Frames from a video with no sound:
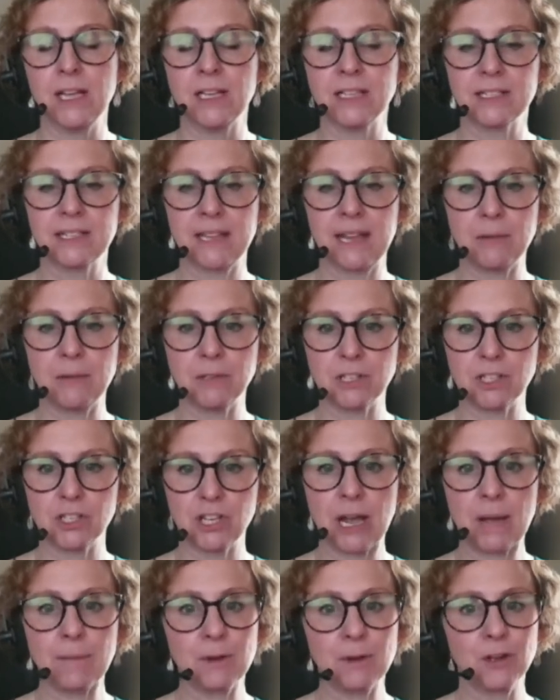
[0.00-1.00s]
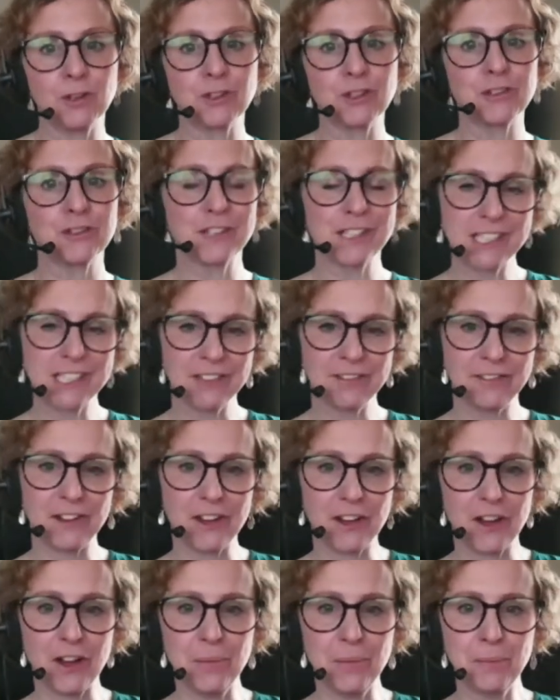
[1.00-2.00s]
So there was a chap called Christopher
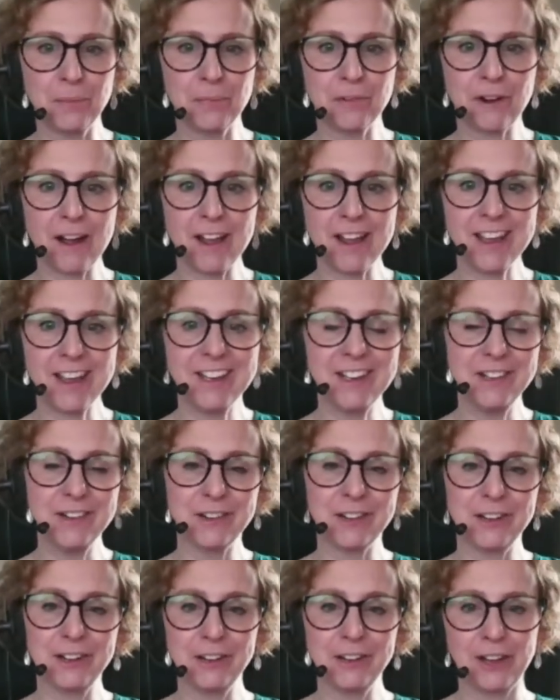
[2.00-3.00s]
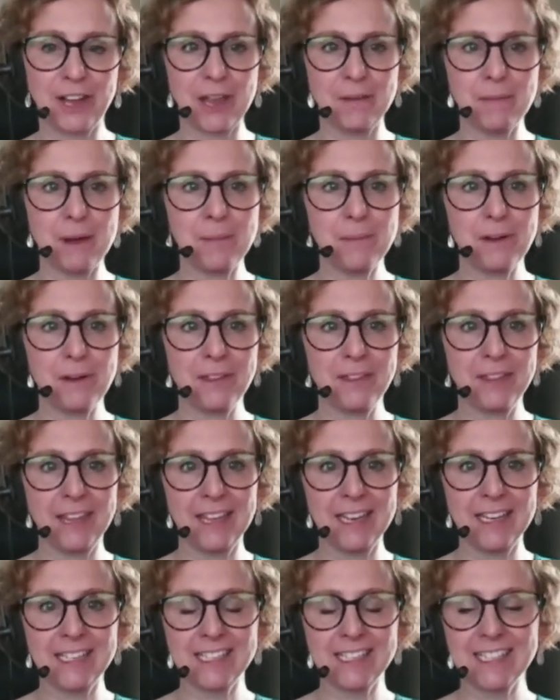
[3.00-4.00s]
O'Brien. You can look him up on the
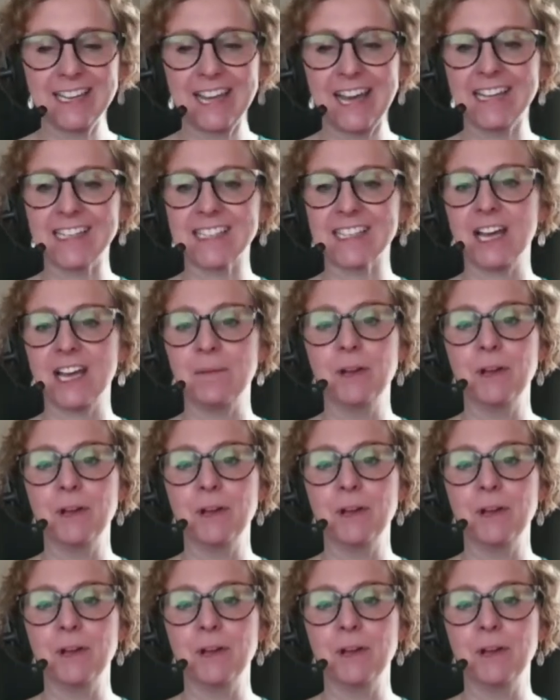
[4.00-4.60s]
internet.